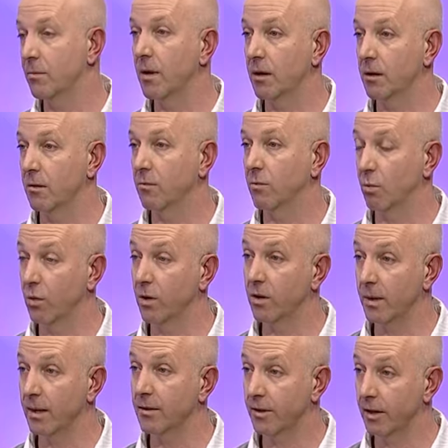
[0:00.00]
are one of
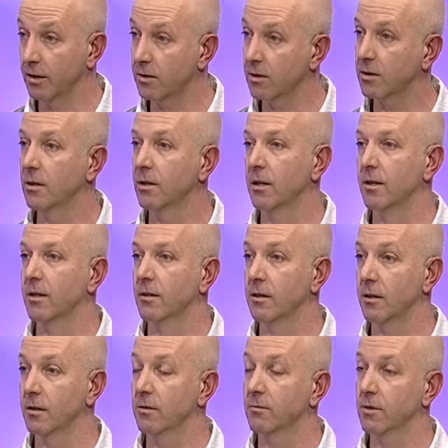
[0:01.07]
the main things
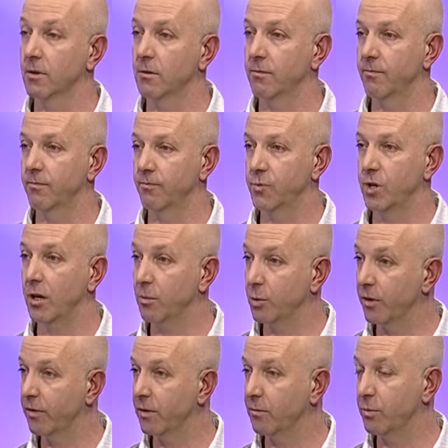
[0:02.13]
to
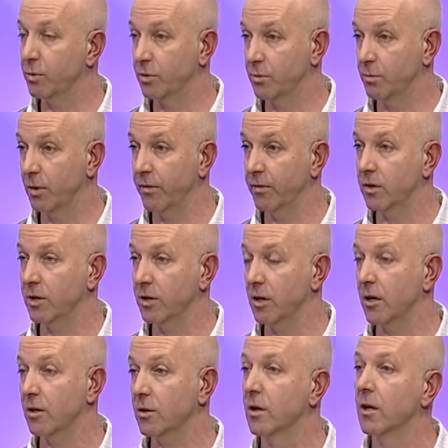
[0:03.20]
child-proofing your
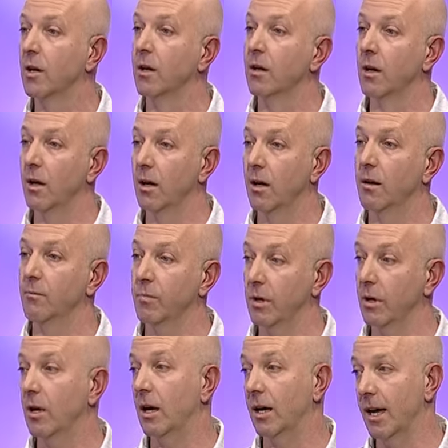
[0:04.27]
stairs.
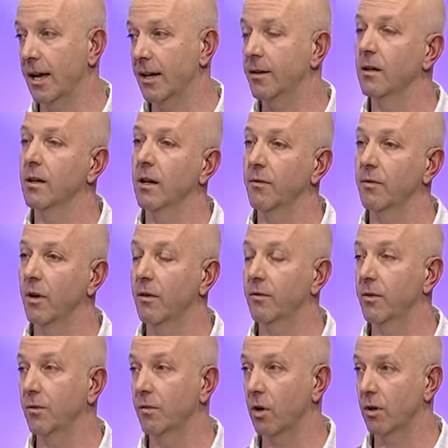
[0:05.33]
But again,
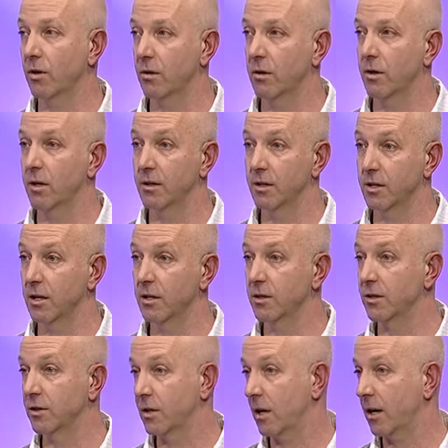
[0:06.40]
if you've got an
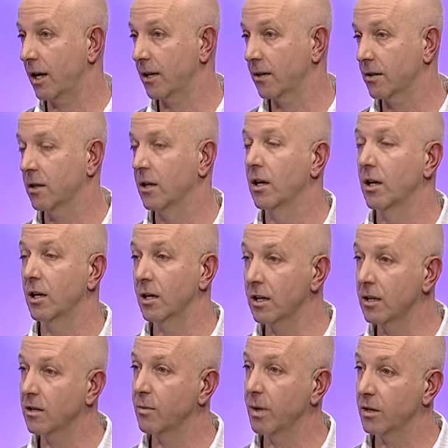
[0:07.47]
existing staircase, you
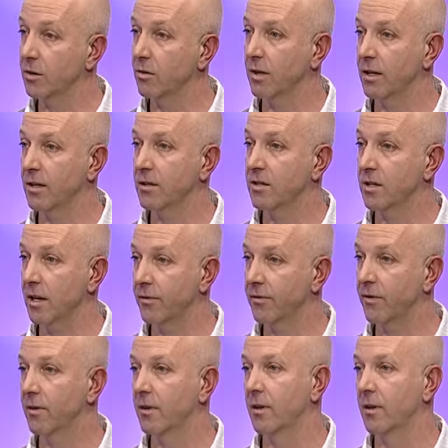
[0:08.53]
need to make sure that is safe.